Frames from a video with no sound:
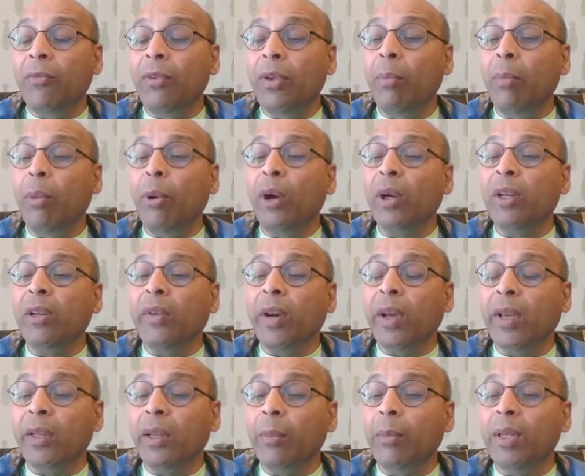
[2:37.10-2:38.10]
We bought a
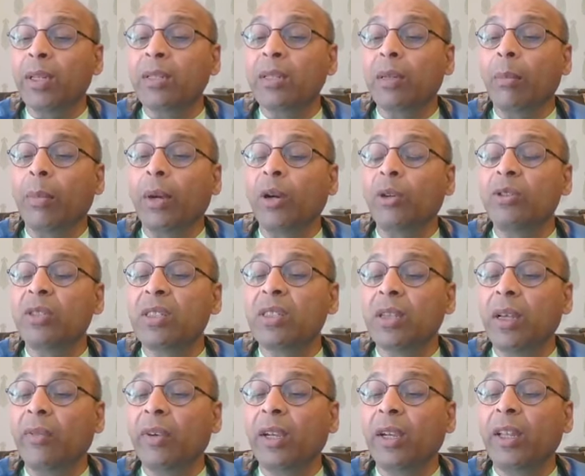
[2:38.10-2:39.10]
Vitamix about
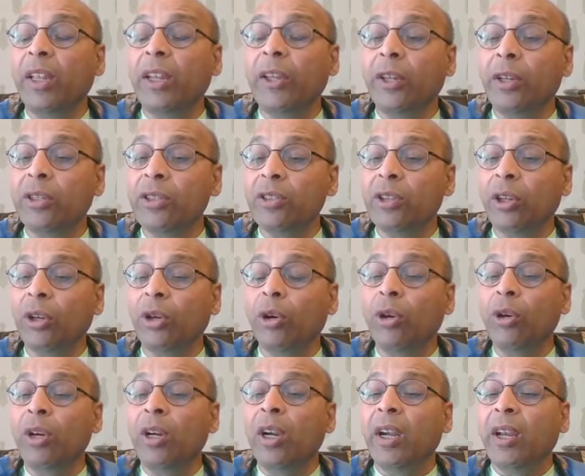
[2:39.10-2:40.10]
17 years
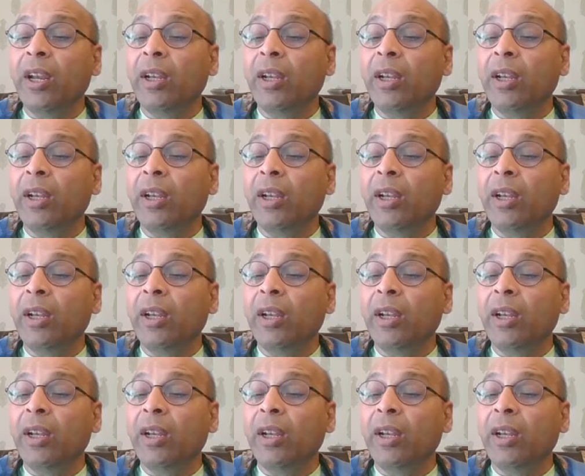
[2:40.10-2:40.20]
ago.